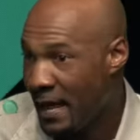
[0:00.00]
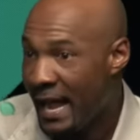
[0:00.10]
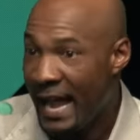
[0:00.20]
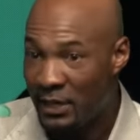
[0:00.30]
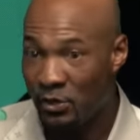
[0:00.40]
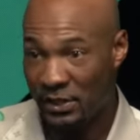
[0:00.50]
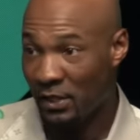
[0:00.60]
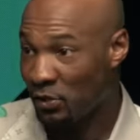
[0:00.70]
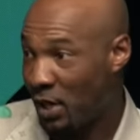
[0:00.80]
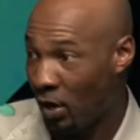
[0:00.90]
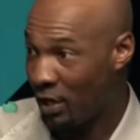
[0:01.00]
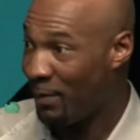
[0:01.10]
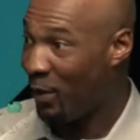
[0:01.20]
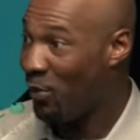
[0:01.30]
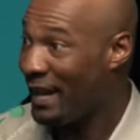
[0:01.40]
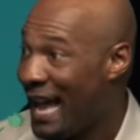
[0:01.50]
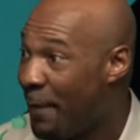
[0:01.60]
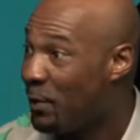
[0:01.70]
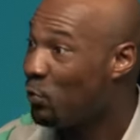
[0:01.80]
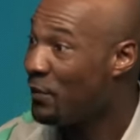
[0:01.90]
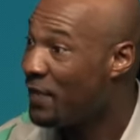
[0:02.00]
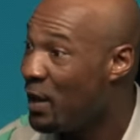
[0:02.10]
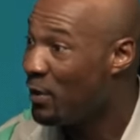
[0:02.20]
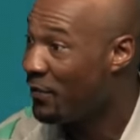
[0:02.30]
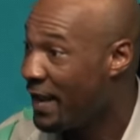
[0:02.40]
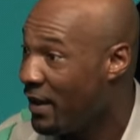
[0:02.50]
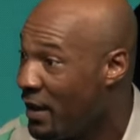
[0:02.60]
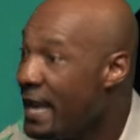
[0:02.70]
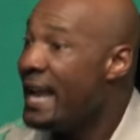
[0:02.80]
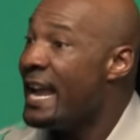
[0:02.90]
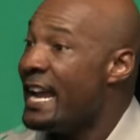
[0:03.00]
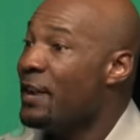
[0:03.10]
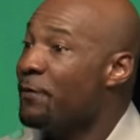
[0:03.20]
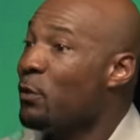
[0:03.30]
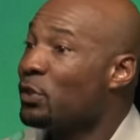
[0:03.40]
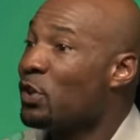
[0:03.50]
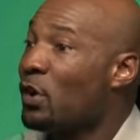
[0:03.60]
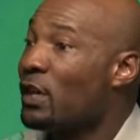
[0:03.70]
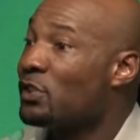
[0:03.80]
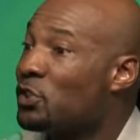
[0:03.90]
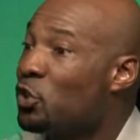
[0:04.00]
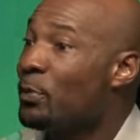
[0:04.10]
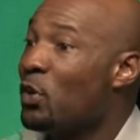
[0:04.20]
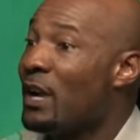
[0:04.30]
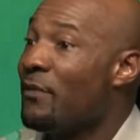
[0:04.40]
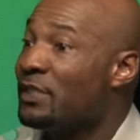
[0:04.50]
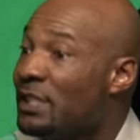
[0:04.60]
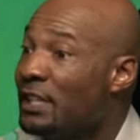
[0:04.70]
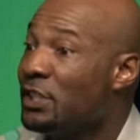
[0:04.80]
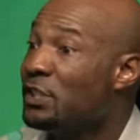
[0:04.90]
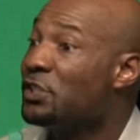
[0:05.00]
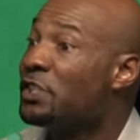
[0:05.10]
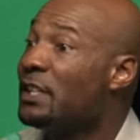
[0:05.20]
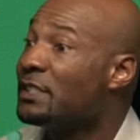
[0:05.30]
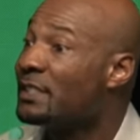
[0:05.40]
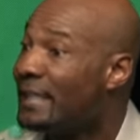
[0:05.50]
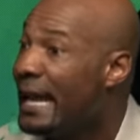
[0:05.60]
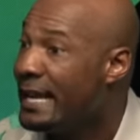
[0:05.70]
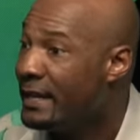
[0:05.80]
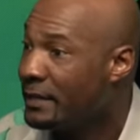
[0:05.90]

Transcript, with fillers: And you still talking about what happened when they were there? If it was gonna consume your conversation, you should have stayed.